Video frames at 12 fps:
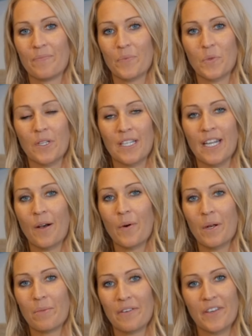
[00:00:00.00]
Really not
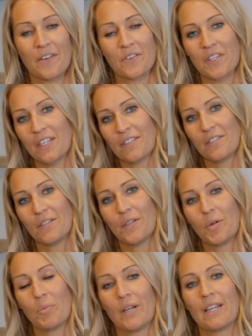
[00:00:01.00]
one of my favorite things to
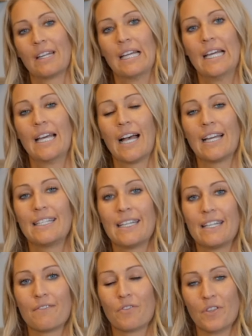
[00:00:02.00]
do, but I did
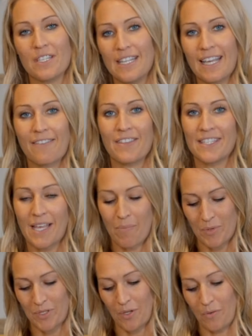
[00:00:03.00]
it for the sake of this
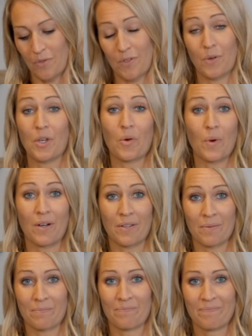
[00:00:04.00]
episode, so you're
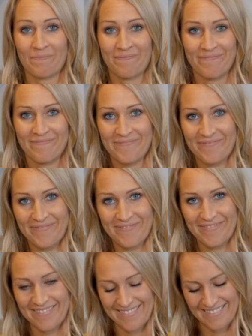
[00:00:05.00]
welcome.
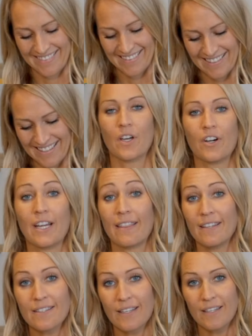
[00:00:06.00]
All right,
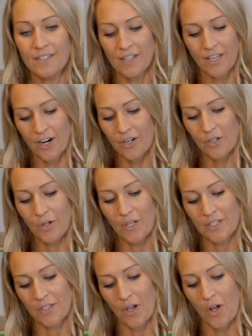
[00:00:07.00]
let's get into the article.
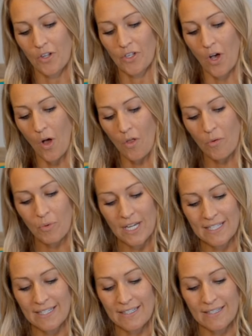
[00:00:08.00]
It's called All the
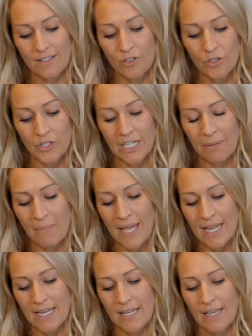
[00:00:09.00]
President's Little Green
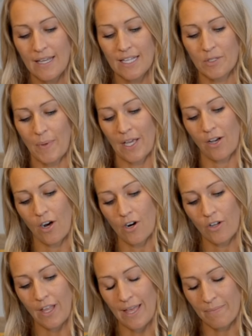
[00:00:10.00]
Men. It's by
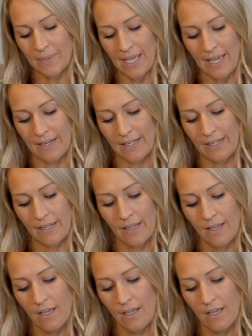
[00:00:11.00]
Carl M. Cannon.